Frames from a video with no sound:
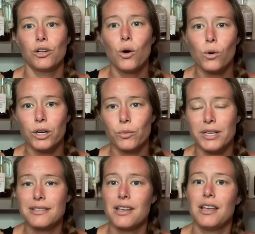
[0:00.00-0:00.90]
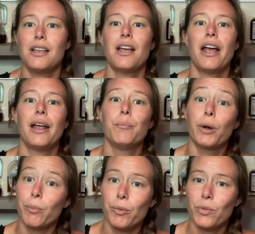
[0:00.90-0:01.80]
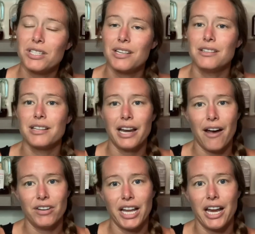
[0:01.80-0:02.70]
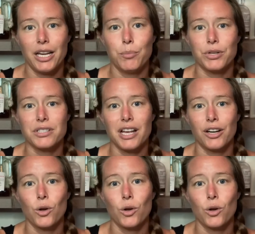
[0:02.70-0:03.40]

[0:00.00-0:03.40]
corn whiskey and bourbon whiskeys that have an 80%